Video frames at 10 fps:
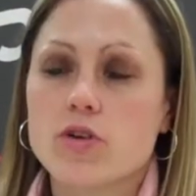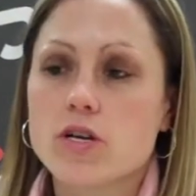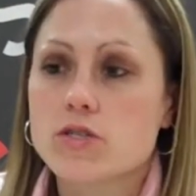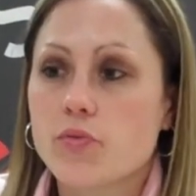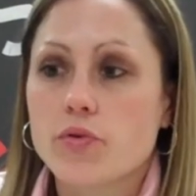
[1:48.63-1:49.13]
for
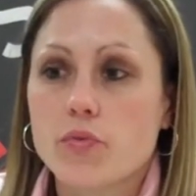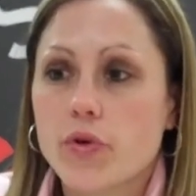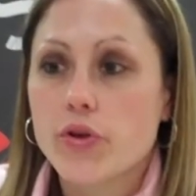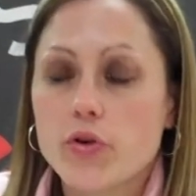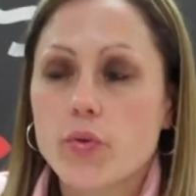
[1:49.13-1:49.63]
us,
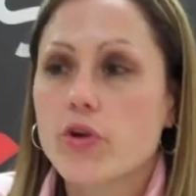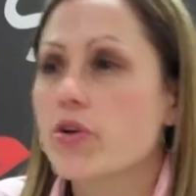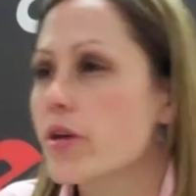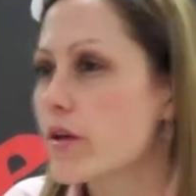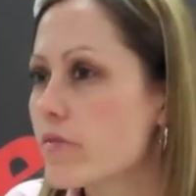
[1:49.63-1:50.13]
we knew we
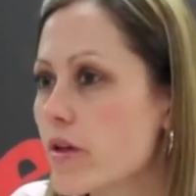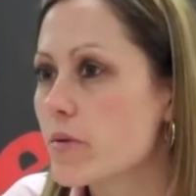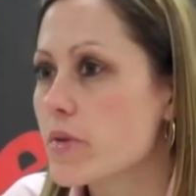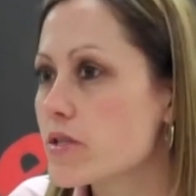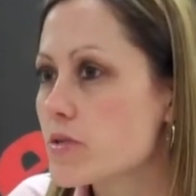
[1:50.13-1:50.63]
couldn't give
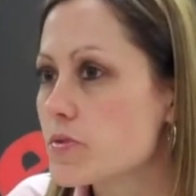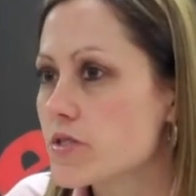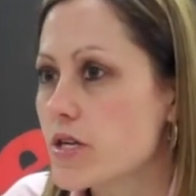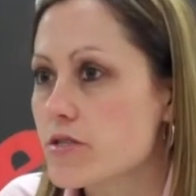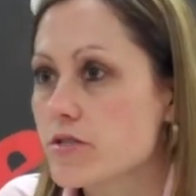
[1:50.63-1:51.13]
them easy
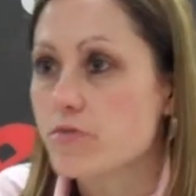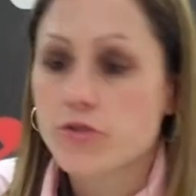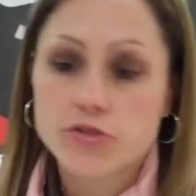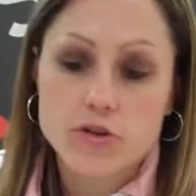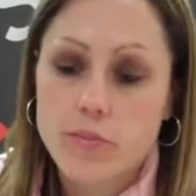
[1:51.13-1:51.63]
possessions. If
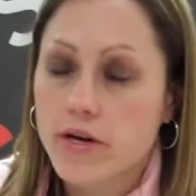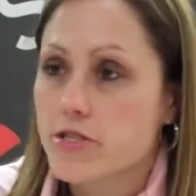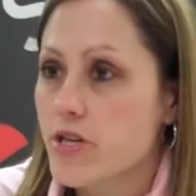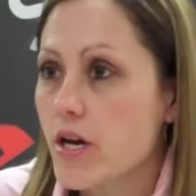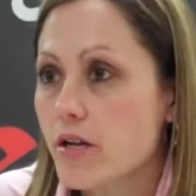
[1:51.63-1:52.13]
we took a bad
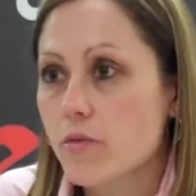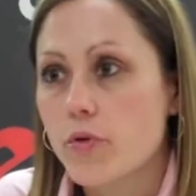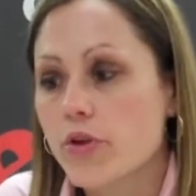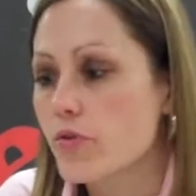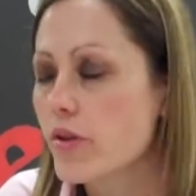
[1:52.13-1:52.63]
shot,
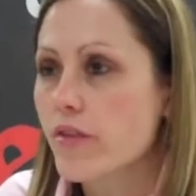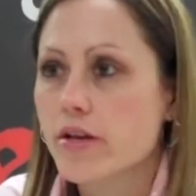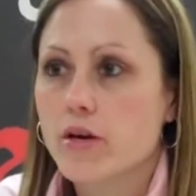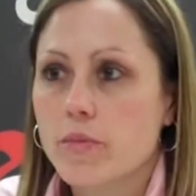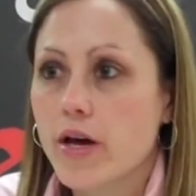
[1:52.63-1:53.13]
we knew that
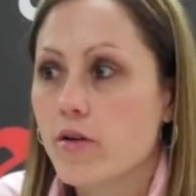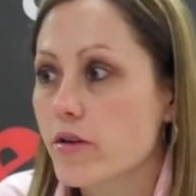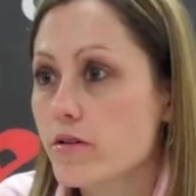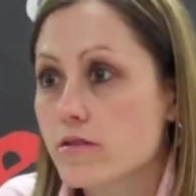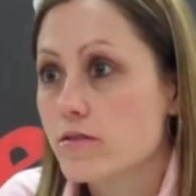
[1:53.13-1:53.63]
they'd come down.
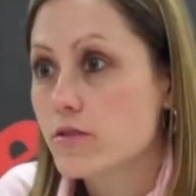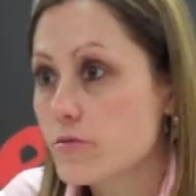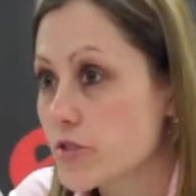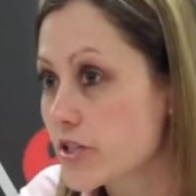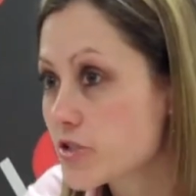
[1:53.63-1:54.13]
And
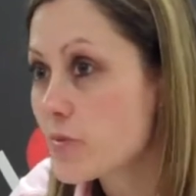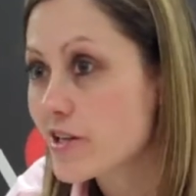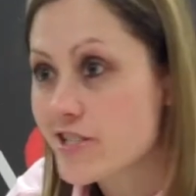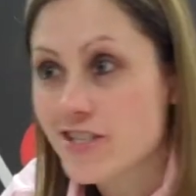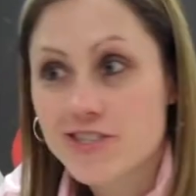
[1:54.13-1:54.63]
if we take two
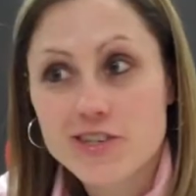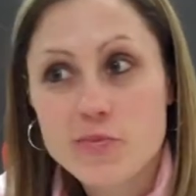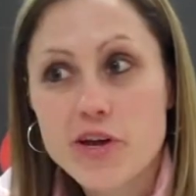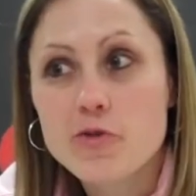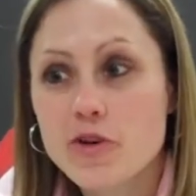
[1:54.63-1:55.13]
bad shots, we're going
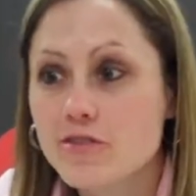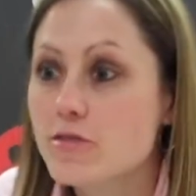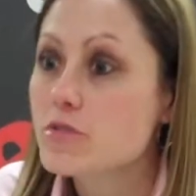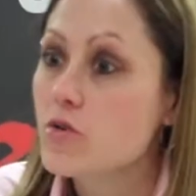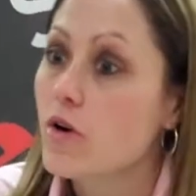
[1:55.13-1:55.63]
to make one of
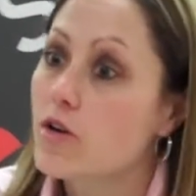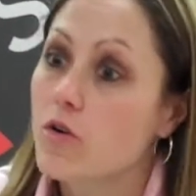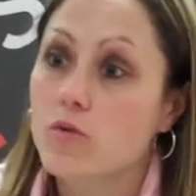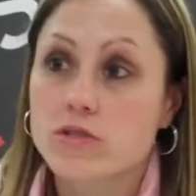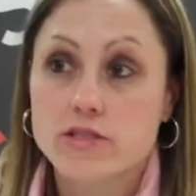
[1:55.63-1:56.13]
them. So our
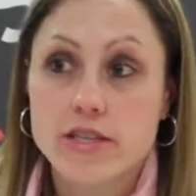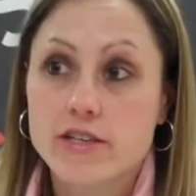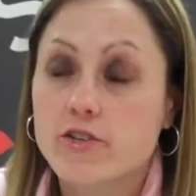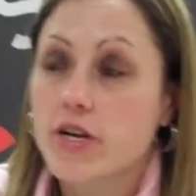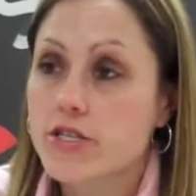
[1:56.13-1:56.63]
goal was to
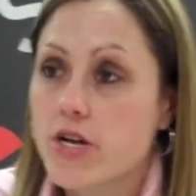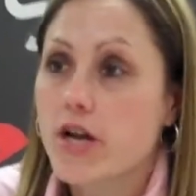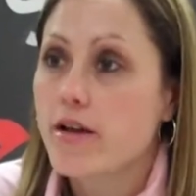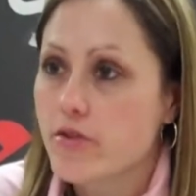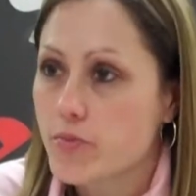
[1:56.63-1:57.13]
take a great
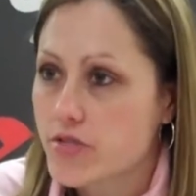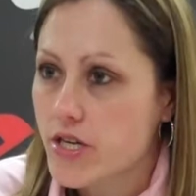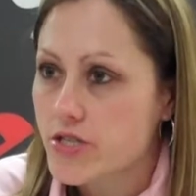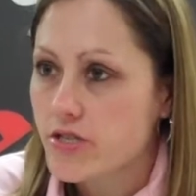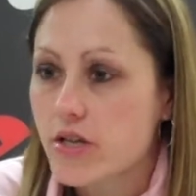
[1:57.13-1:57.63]
shot every
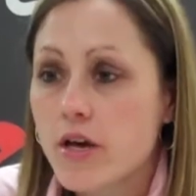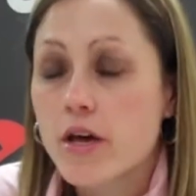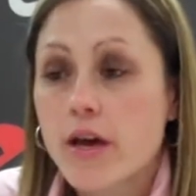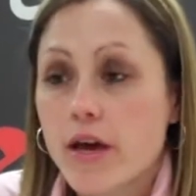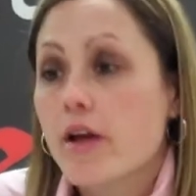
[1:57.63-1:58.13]
possession.
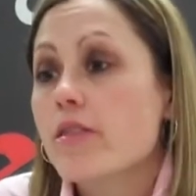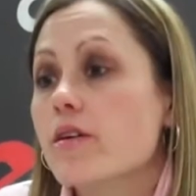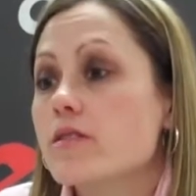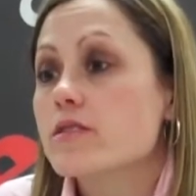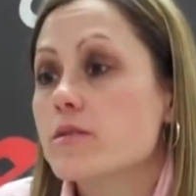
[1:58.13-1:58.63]
And I
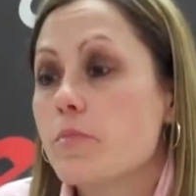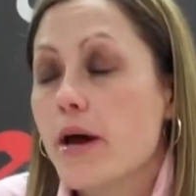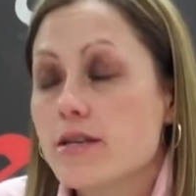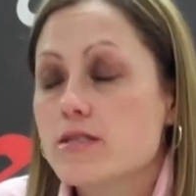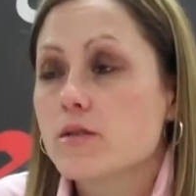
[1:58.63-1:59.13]
thought our team
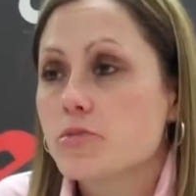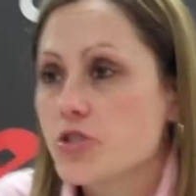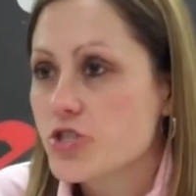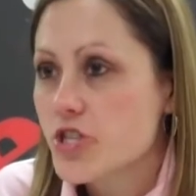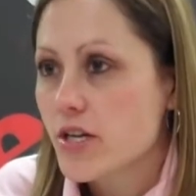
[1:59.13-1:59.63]
passed up
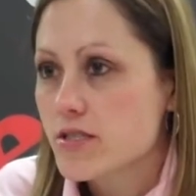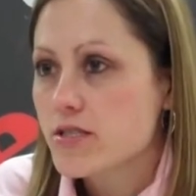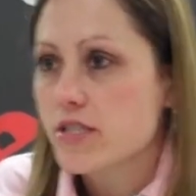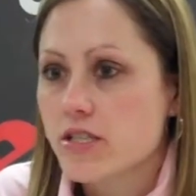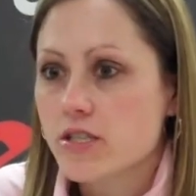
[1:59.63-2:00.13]
good shots
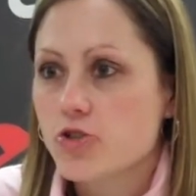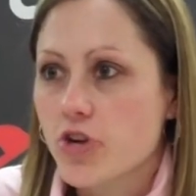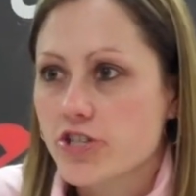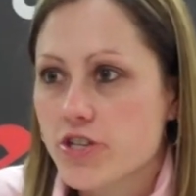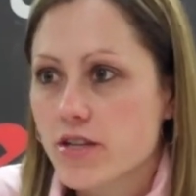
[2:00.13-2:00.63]
to get
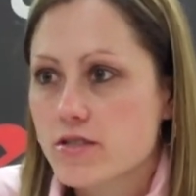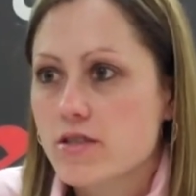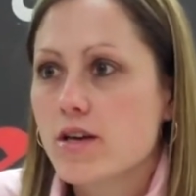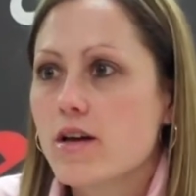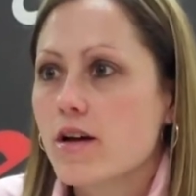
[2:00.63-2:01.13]
great shots.
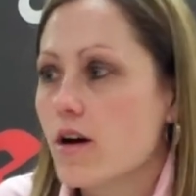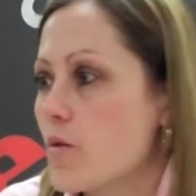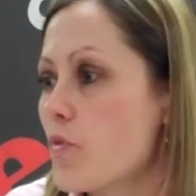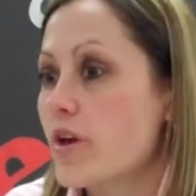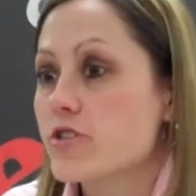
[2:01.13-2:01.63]

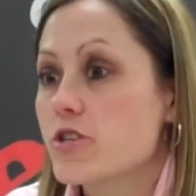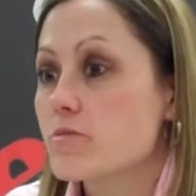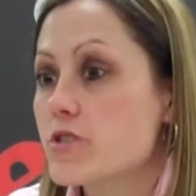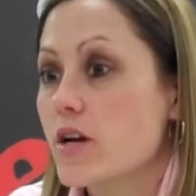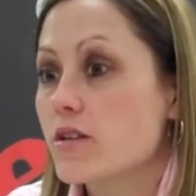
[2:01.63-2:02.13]
We had
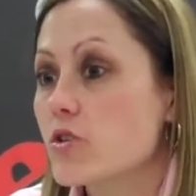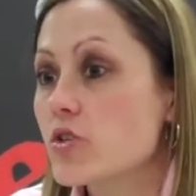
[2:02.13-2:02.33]
jump shot